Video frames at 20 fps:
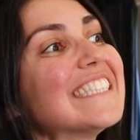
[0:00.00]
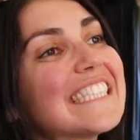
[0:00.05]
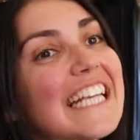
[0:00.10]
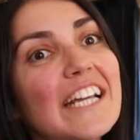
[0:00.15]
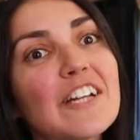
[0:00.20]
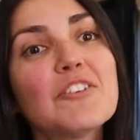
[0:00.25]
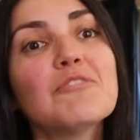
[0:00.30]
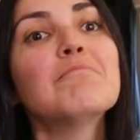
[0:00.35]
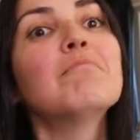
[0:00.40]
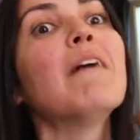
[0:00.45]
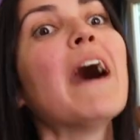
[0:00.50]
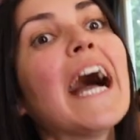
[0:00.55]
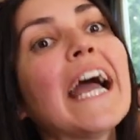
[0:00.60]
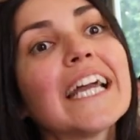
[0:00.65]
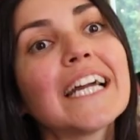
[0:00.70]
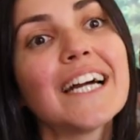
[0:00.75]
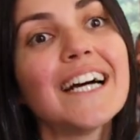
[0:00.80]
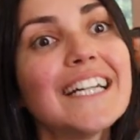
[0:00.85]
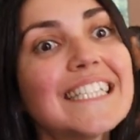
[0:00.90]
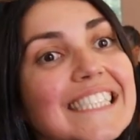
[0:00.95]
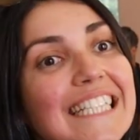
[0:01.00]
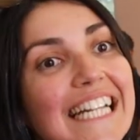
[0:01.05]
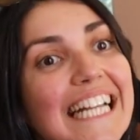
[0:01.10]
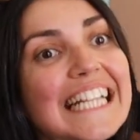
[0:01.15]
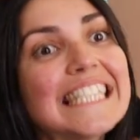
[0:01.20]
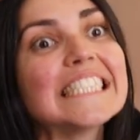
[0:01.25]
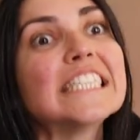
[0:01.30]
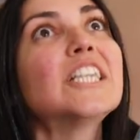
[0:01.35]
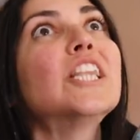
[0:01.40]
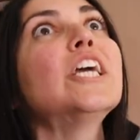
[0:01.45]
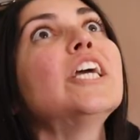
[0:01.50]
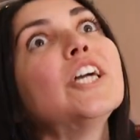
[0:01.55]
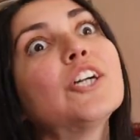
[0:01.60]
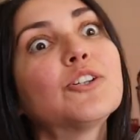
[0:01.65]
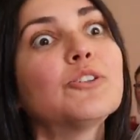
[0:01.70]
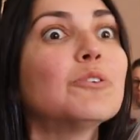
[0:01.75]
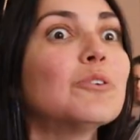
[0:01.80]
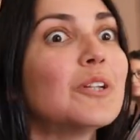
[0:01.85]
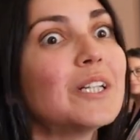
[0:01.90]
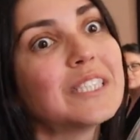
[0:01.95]
was like, my cousin is
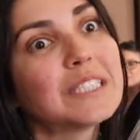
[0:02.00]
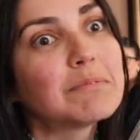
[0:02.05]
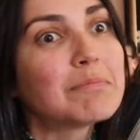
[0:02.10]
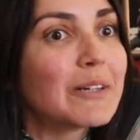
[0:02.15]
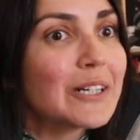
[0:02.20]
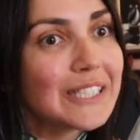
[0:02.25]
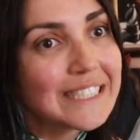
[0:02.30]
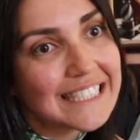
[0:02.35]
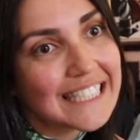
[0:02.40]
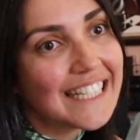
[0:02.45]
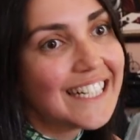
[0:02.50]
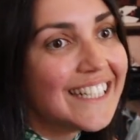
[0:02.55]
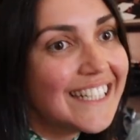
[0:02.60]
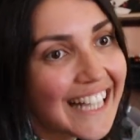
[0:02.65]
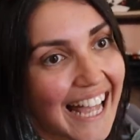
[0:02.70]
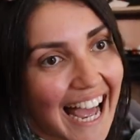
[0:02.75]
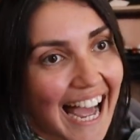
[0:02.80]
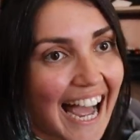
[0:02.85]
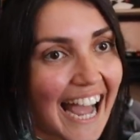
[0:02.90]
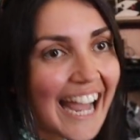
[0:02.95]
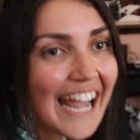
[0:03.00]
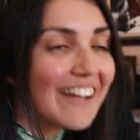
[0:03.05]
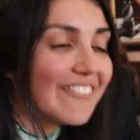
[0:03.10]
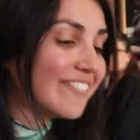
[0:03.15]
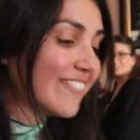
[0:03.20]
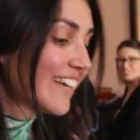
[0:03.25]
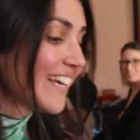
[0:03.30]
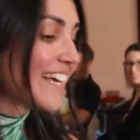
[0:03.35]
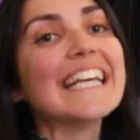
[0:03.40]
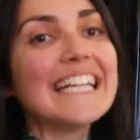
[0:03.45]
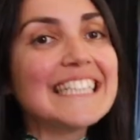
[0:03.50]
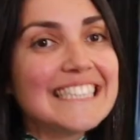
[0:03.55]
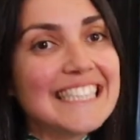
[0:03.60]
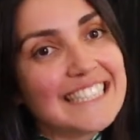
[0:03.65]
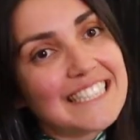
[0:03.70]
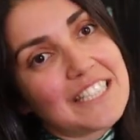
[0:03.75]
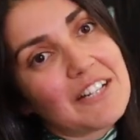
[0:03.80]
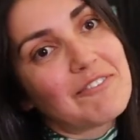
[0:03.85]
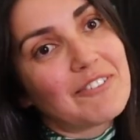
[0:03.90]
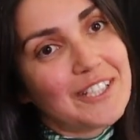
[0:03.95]
the coolest person alive. This
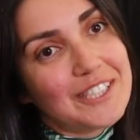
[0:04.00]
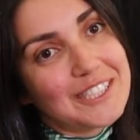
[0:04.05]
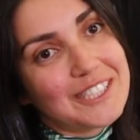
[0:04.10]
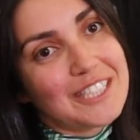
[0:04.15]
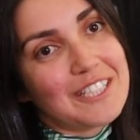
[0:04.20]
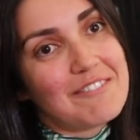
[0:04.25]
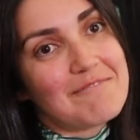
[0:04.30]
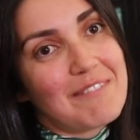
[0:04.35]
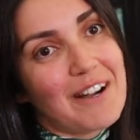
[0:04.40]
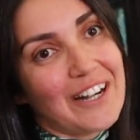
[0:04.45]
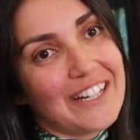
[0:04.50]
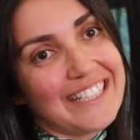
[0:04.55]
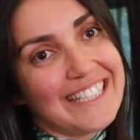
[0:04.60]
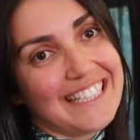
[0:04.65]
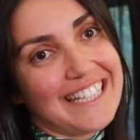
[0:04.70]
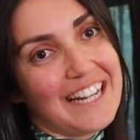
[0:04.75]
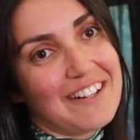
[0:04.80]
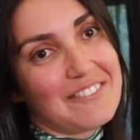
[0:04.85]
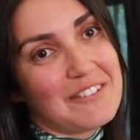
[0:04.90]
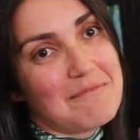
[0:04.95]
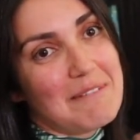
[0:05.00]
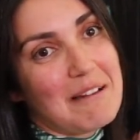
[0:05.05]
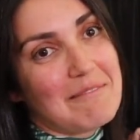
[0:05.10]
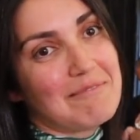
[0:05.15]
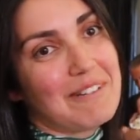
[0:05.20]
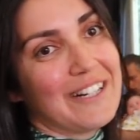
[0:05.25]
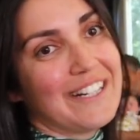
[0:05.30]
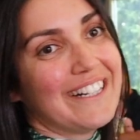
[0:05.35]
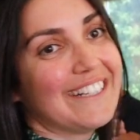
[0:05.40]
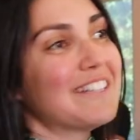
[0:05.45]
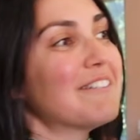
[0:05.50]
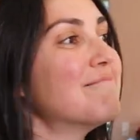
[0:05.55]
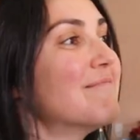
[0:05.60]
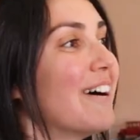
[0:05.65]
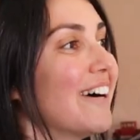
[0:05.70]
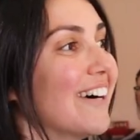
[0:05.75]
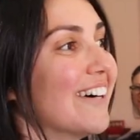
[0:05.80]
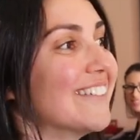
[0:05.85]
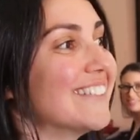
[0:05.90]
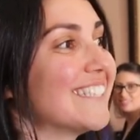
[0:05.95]
is the version of Marlene I remember the
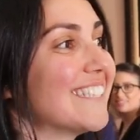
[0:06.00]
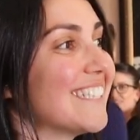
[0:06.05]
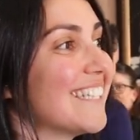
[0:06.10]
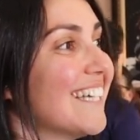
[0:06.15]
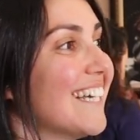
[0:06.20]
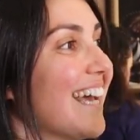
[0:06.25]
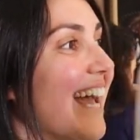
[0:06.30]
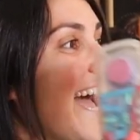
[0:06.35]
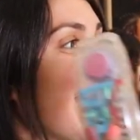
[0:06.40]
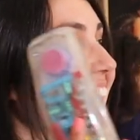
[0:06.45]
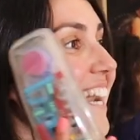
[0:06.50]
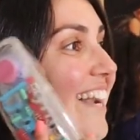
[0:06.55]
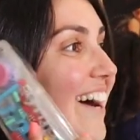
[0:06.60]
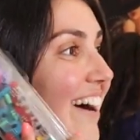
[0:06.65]
most. How